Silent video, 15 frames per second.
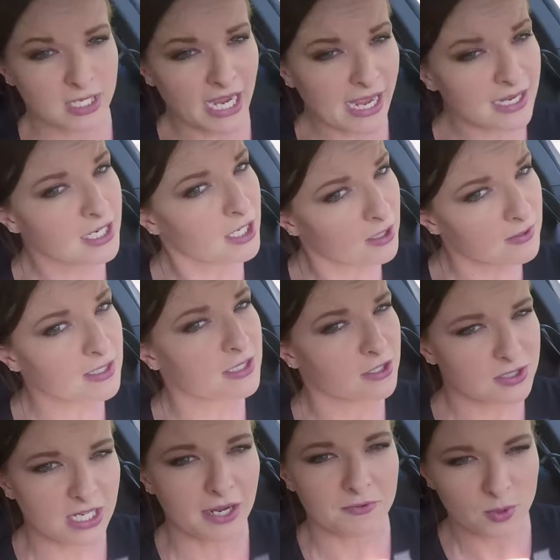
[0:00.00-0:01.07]
can hear that
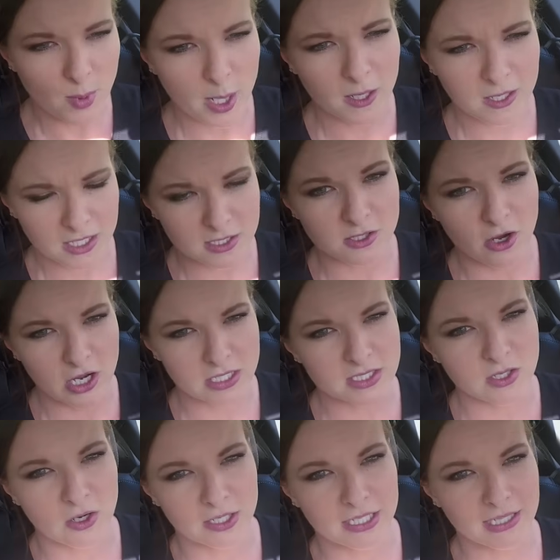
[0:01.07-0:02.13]
there's aftermarket exhaust
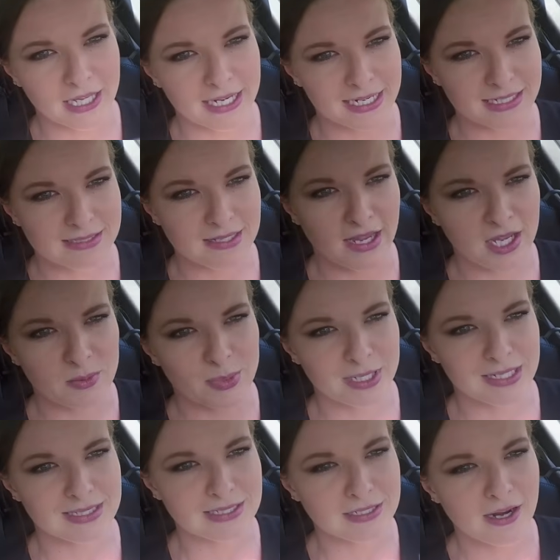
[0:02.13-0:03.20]
on it, like I said, but
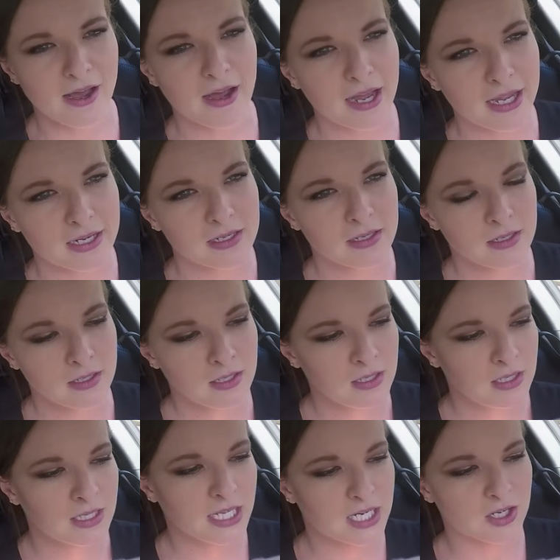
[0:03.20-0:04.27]
it's not
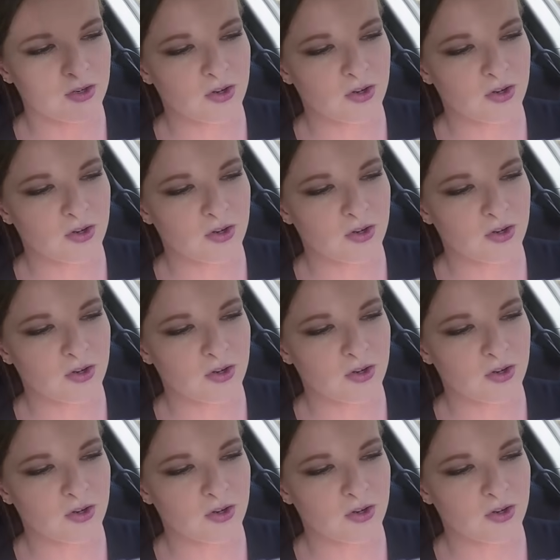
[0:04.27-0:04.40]
like a